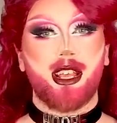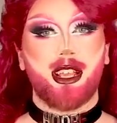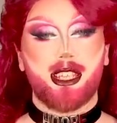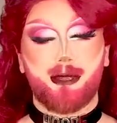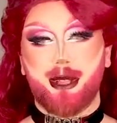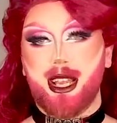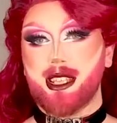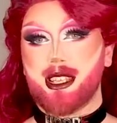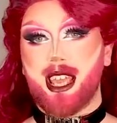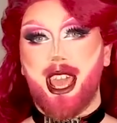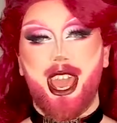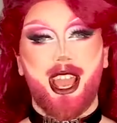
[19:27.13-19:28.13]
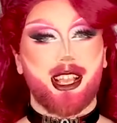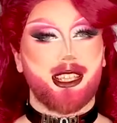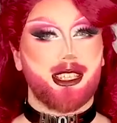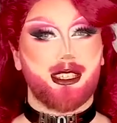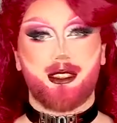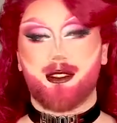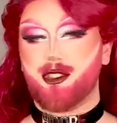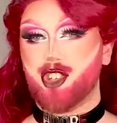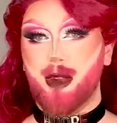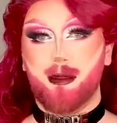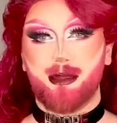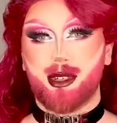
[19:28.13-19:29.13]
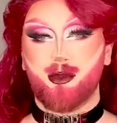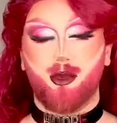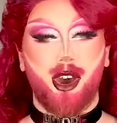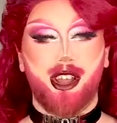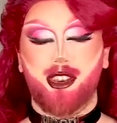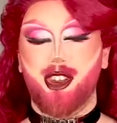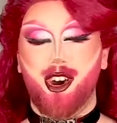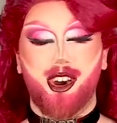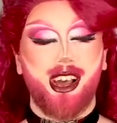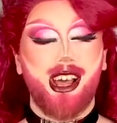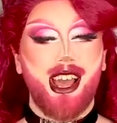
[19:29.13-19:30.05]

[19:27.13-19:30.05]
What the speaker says: splits, kicks, jumps, whatnot.